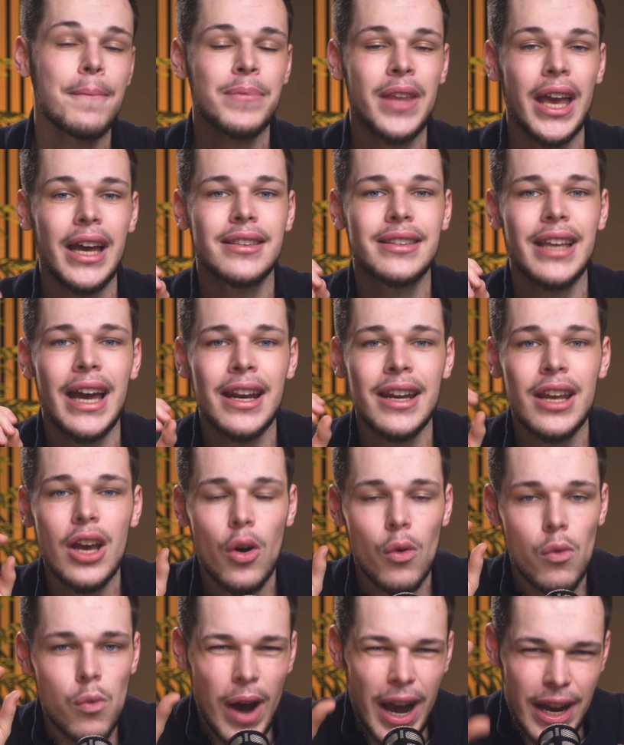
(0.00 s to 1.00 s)
And then
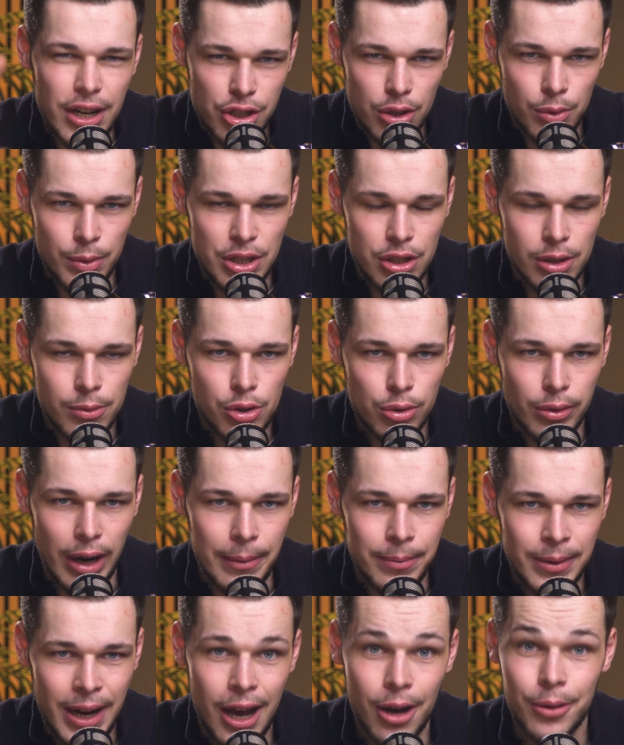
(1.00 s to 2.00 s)
why should we
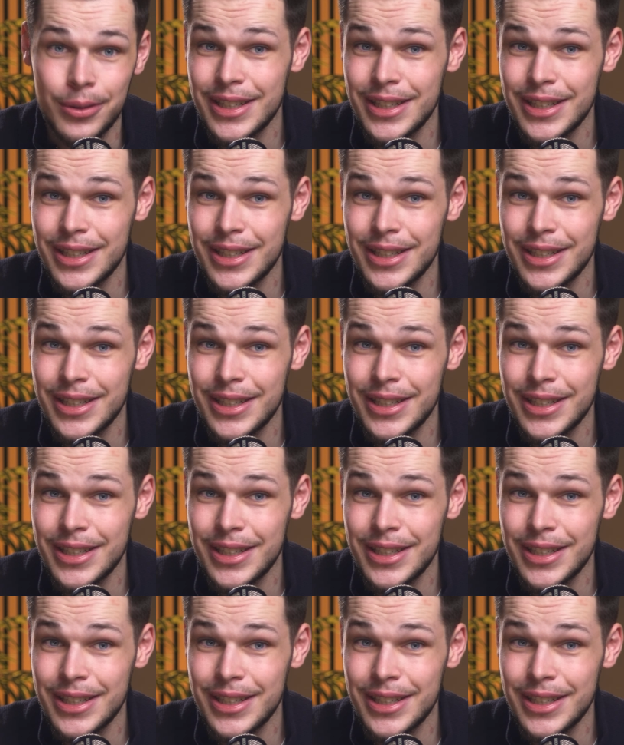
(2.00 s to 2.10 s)
subscribe now?